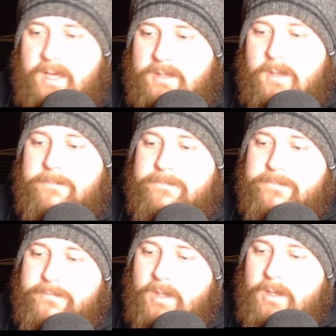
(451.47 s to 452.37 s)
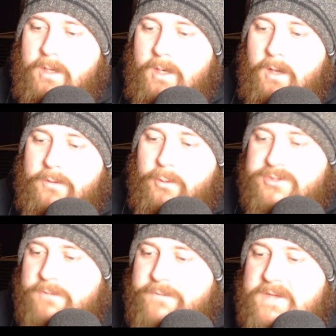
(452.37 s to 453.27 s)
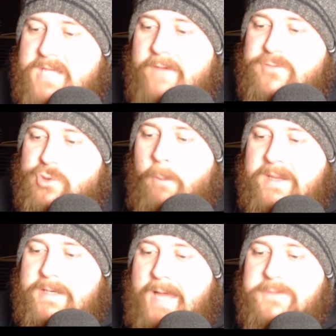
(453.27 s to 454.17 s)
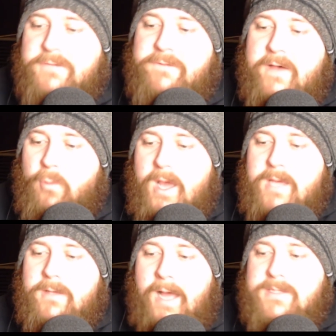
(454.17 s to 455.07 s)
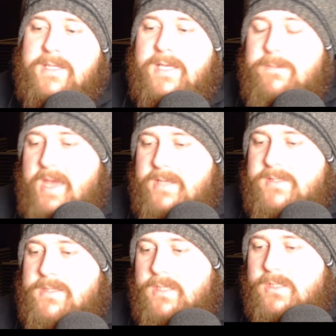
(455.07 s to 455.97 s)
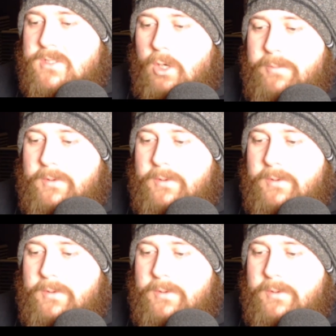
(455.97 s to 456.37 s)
yeah. Thoughts on Fiziev dropping down to featherweight? I think he makes it to the top,